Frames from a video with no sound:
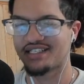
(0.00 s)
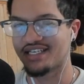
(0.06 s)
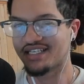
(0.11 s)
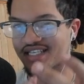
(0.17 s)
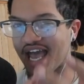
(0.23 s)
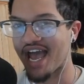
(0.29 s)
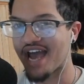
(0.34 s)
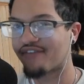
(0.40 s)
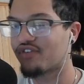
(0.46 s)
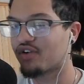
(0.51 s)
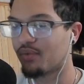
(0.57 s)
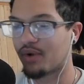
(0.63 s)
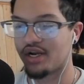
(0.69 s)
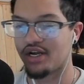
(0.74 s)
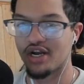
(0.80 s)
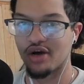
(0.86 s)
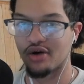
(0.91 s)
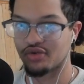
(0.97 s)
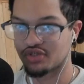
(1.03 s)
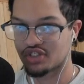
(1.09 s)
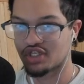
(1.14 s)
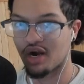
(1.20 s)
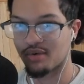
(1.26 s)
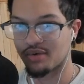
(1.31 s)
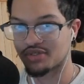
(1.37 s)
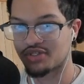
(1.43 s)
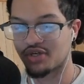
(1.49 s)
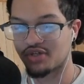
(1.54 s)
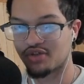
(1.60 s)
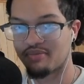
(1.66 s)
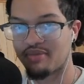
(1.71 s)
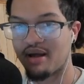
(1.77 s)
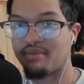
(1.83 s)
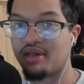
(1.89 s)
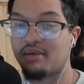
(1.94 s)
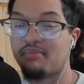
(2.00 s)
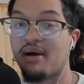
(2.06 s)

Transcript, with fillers: because everyone knows Star Wars: The Old Republic,